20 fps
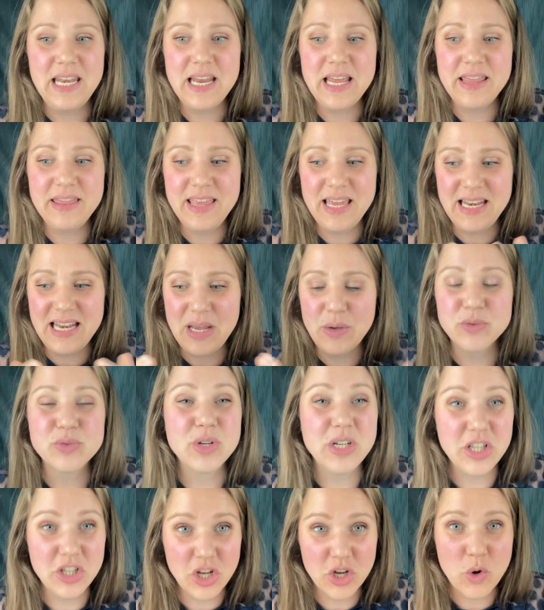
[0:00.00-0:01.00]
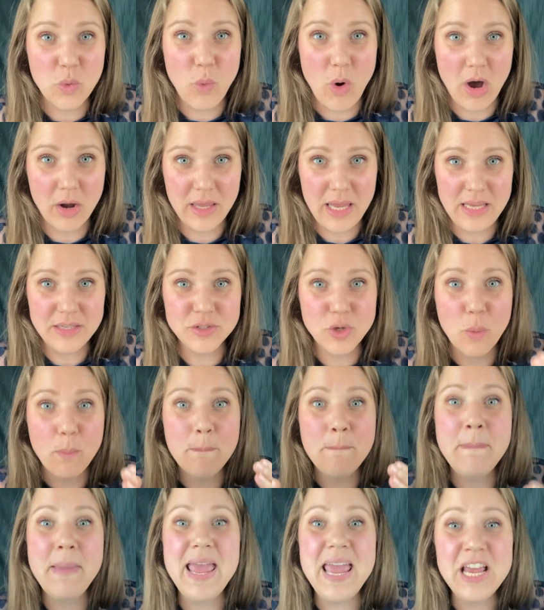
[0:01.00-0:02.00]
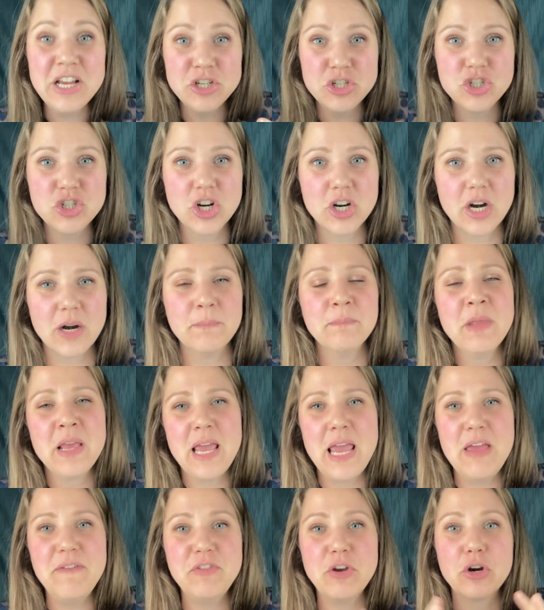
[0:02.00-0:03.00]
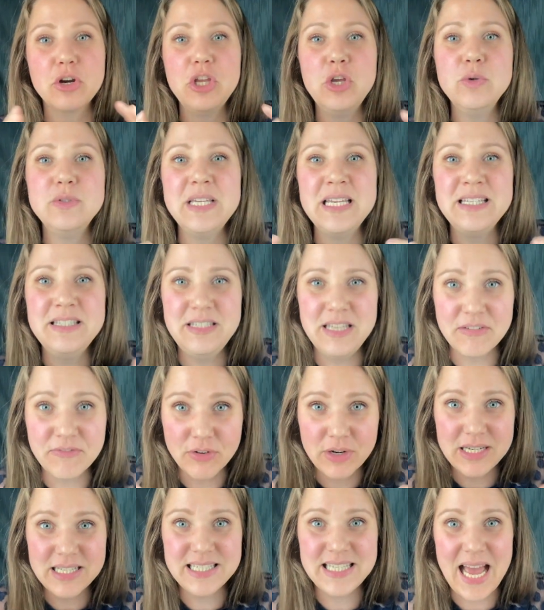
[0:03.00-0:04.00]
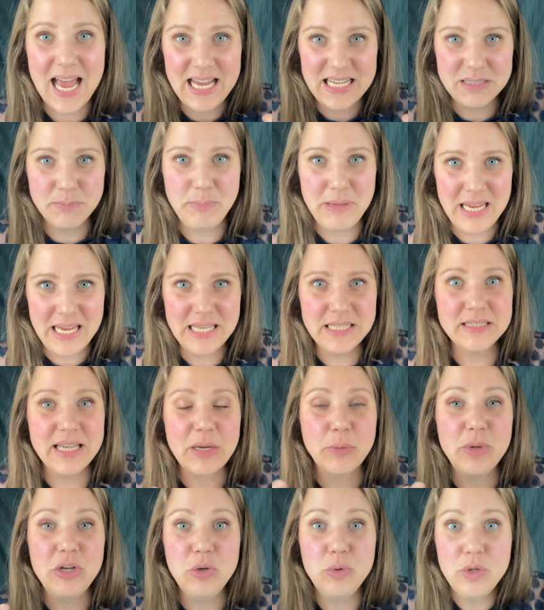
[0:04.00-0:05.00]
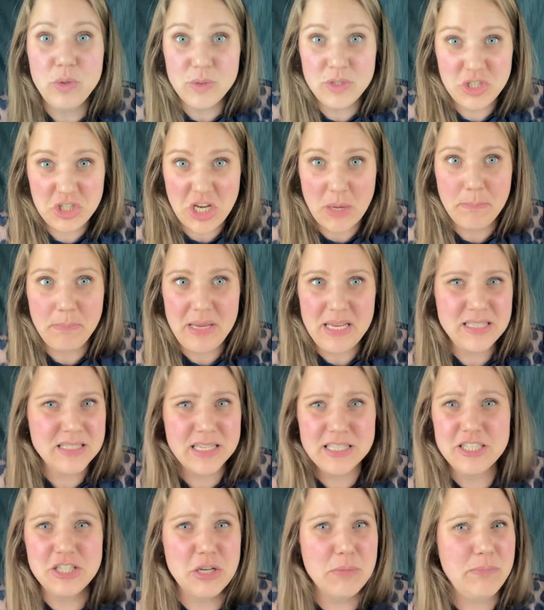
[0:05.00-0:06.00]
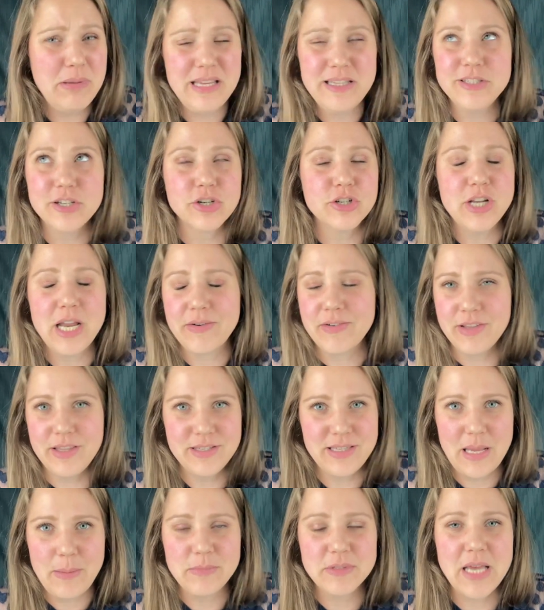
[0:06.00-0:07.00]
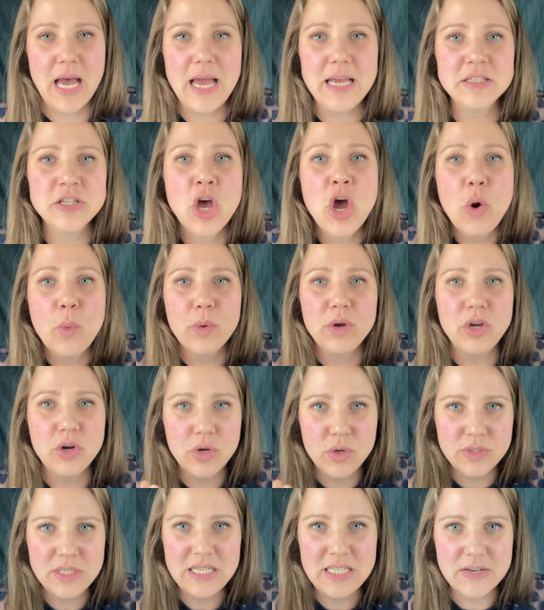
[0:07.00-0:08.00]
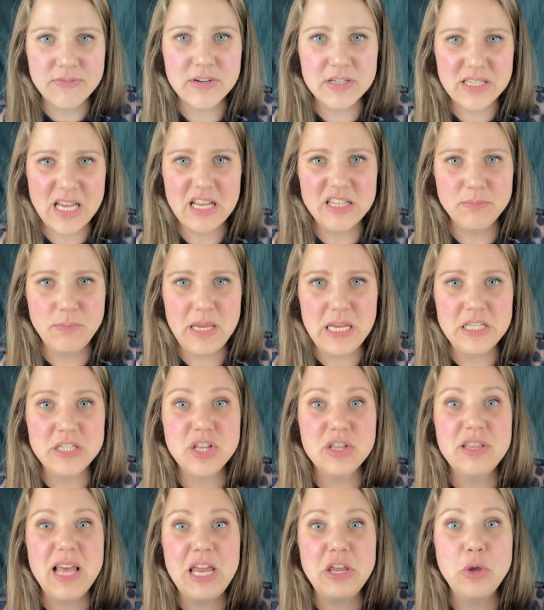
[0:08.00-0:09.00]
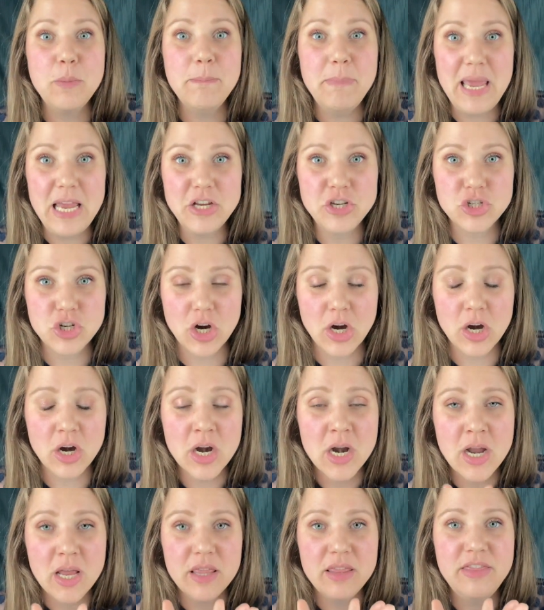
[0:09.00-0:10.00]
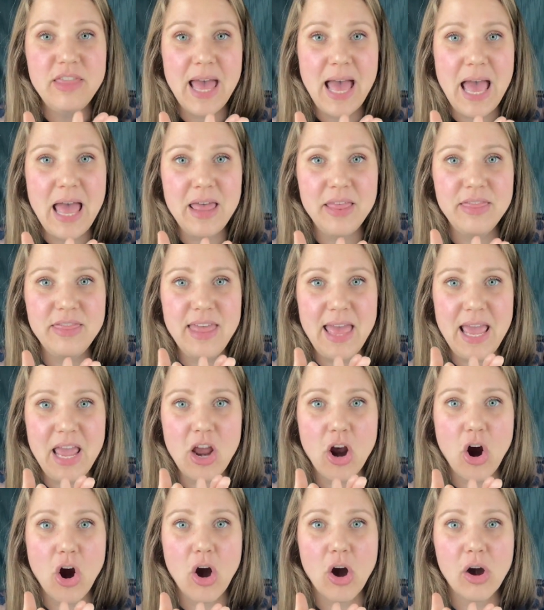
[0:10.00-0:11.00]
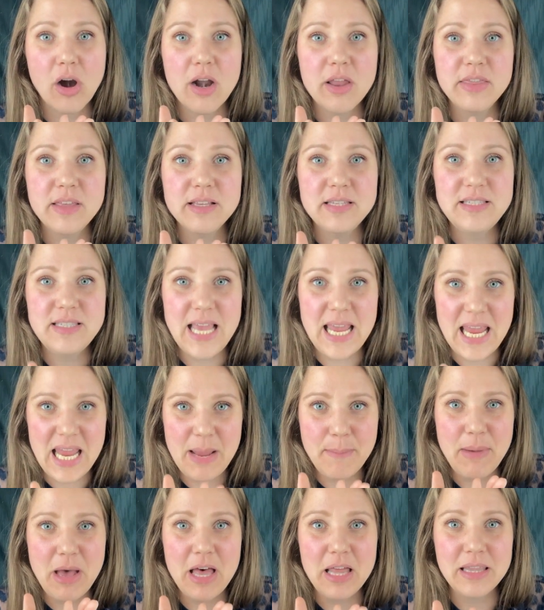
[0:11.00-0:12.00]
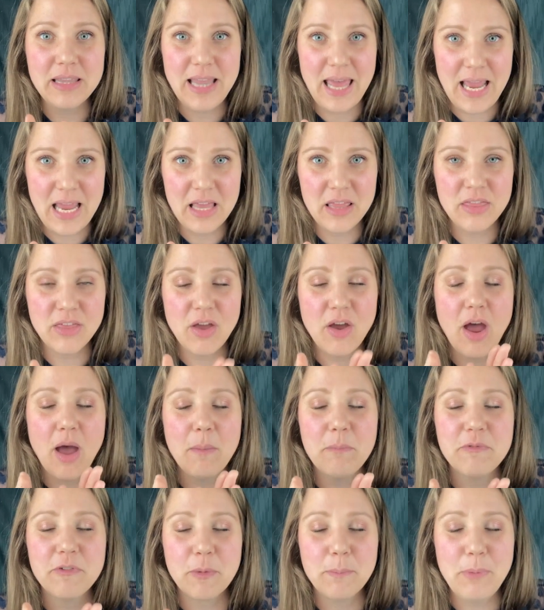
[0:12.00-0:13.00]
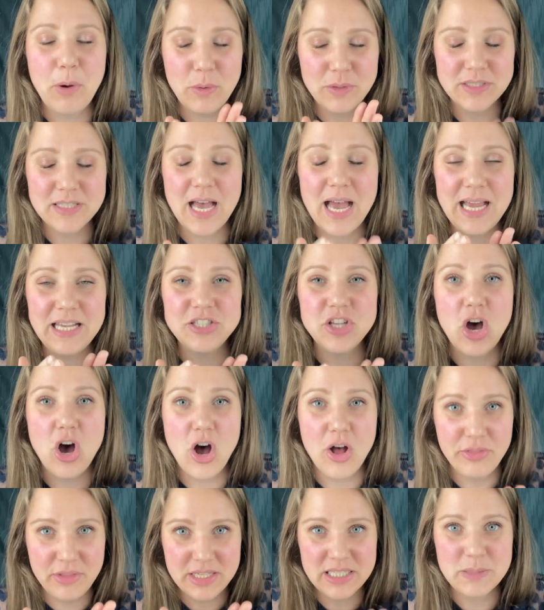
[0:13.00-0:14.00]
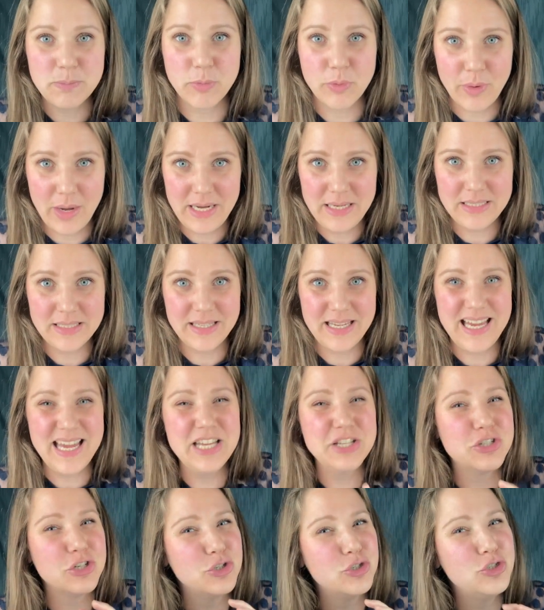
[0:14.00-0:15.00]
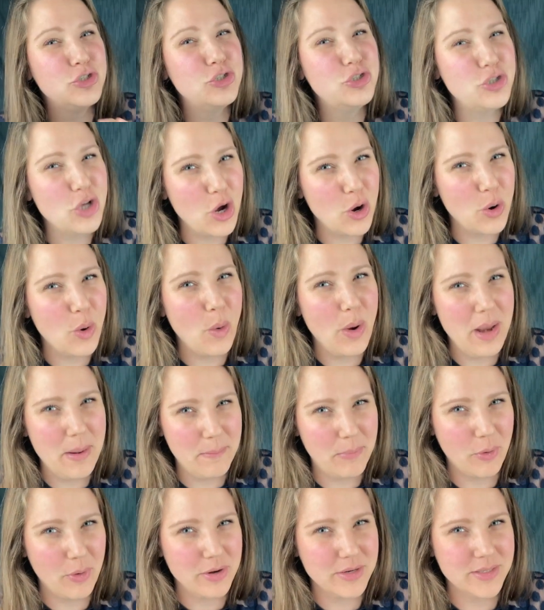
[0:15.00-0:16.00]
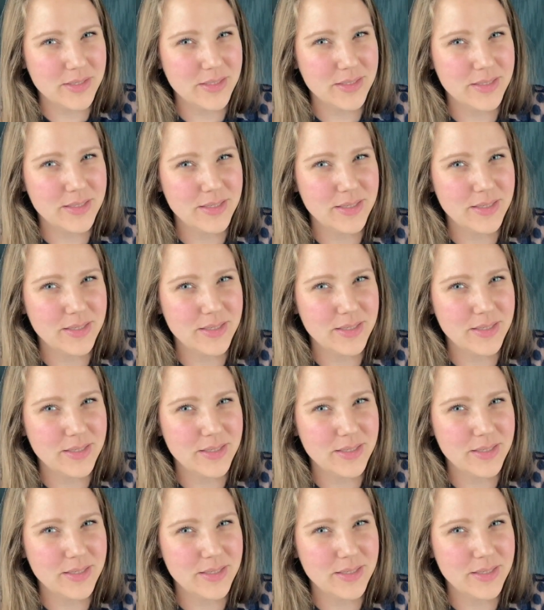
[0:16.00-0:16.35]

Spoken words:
it was going to look wonky. So make sure if you're using different size beads, like when you use chip beads, because chip beads are never the same size, when you're using different size beads, that you make sure that they are the same length for both sides on this bracelet. It's just so important.